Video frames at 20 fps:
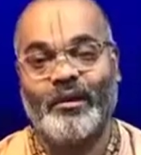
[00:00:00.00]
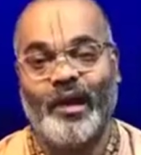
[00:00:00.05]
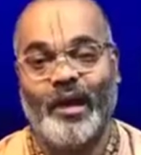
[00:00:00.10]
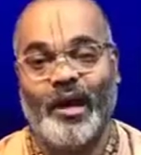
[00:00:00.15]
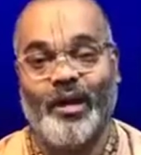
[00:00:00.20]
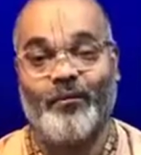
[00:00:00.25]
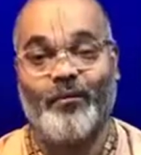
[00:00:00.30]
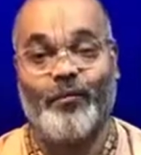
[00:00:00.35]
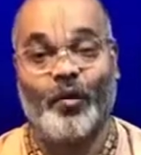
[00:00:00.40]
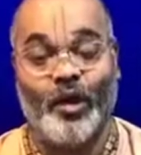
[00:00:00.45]

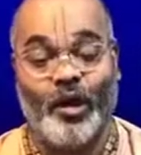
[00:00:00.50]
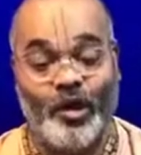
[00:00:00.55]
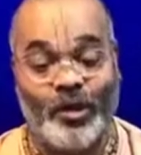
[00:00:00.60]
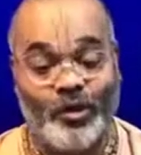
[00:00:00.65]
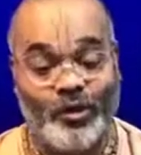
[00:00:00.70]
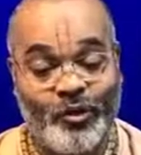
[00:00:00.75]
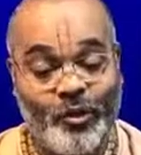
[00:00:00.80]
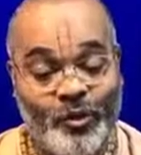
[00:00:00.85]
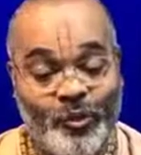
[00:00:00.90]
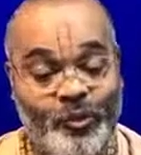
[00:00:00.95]
I
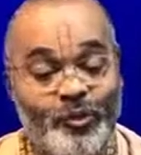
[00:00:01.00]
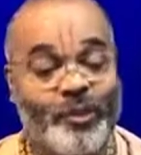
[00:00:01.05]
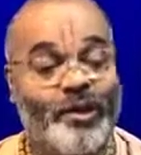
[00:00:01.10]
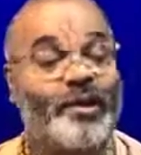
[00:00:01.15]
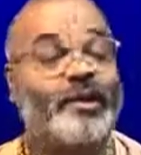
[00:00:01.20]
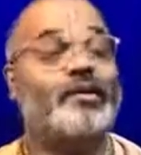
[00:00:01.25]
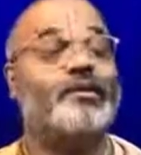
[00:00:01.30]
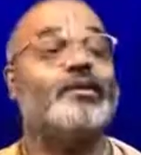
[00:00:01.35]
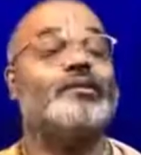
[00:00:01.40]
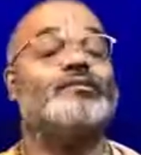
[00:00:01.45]
want to
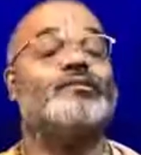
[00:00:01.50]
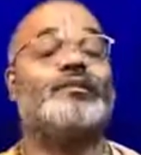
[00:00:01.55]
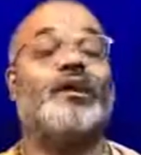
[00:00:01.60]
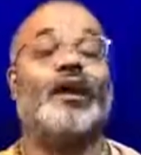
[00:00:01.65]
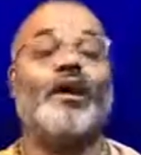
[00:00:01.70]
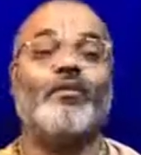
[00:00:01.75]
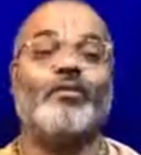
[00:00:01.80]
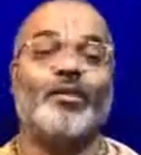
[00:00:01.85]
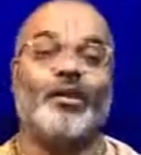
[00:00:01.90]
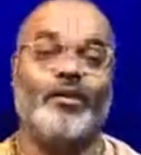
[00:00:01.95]
be the
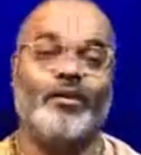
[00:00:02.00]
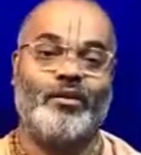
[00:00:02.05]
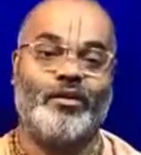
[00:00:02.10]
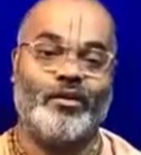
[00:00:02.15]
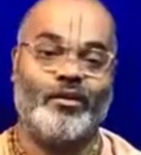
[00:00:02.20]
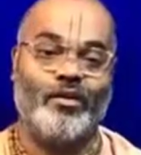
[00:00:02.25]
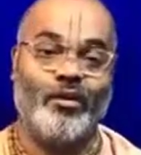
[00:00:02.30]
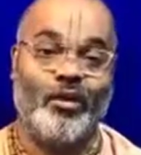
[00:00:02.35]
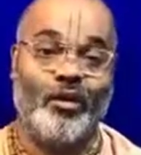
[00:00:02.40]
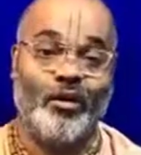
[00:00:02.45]
servant
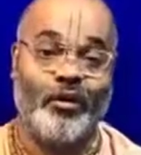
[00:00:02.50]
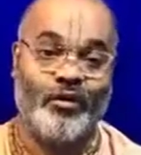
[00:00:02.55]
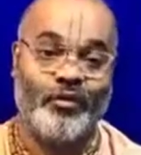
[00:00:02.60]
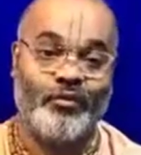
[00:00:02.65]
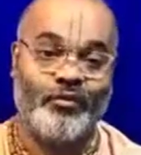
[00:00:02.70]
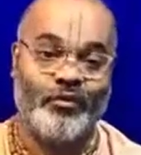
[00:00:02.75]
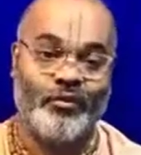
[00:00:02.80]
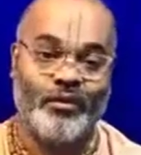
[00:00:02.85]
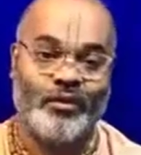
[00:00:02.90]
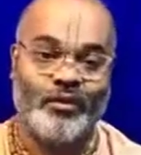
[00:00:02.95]

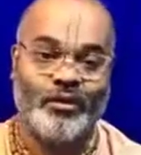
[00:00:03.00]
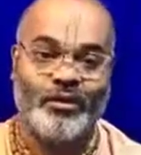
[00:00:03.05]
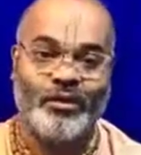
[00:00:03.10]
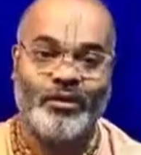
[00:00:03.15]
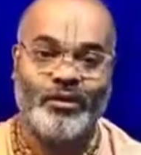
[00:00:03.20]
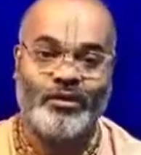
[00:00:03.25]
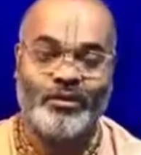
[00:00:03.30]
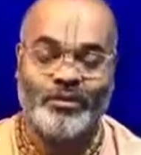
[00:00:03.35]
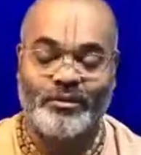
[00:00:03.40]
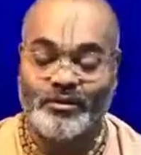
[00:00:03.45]
of
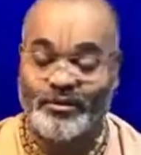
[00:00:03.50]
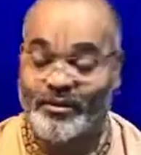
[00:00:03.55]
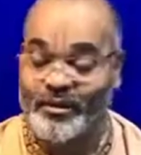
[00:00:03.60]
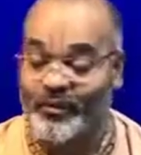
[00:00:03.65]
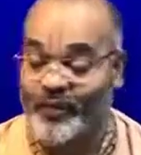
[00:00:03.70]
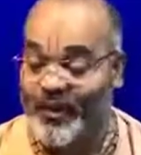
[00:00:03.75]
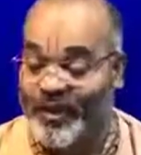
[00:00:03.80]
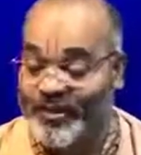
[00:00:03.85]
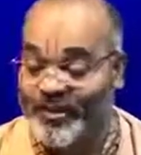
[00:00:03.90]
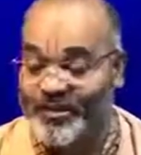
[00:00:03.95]
the
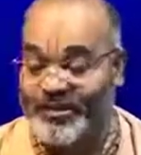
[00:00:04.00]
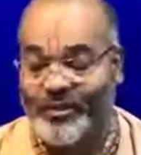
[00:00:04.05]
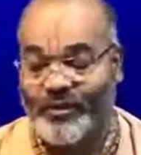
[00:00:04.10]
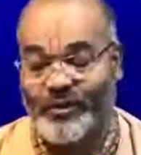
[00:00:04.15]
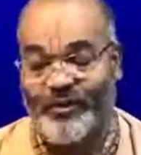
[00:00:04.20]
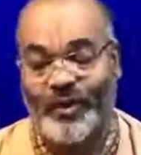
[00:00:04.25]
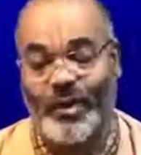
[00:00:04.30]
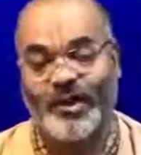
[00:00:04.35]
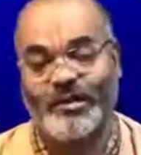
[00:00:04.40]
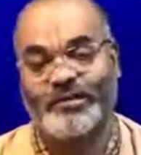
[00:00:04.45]

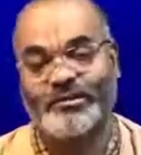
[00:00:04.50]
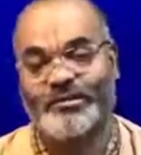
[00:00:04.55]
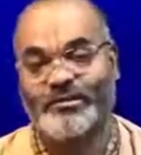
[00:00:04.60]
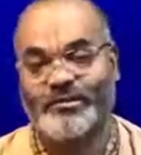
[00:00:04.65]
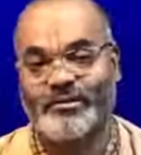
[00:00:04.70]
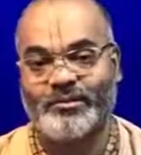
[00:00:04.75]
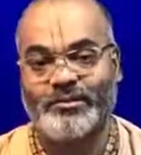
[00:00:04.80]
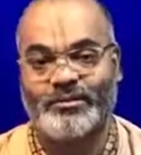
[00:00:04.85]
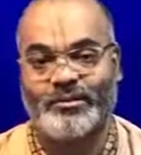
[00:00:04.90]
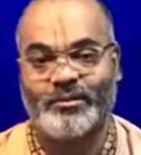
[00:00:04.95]

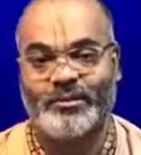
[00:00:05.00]
Vaishnavas.